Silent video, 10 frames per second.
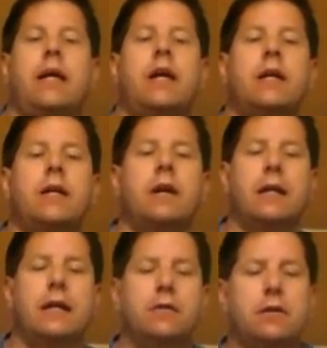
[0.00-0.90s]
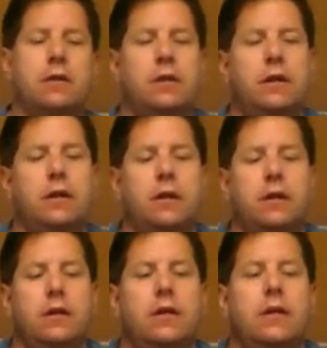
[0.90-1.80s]
it all out.
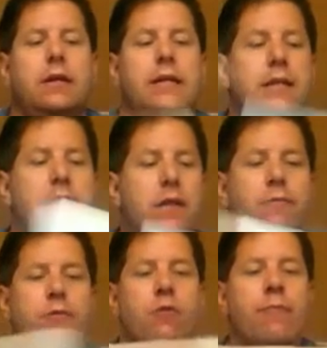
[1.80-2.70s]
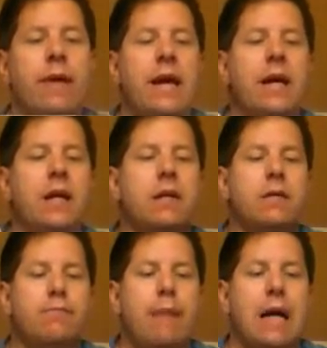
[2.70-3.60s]
This is your main
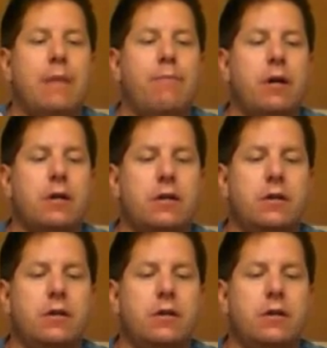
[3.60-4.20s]
back part.